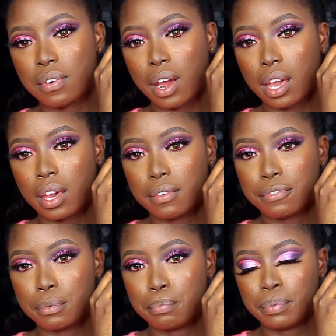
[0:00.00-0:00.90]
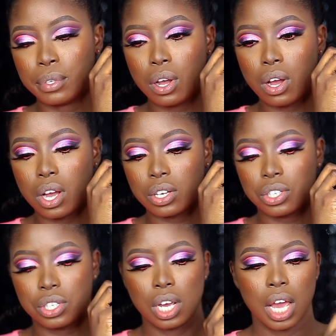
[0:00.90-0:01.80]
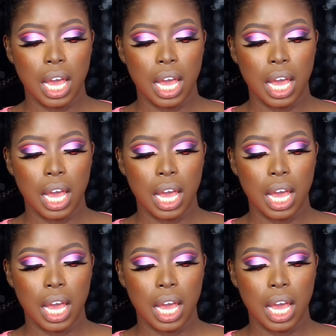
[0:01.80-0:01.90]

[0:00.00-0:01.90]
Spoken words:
right here for blush.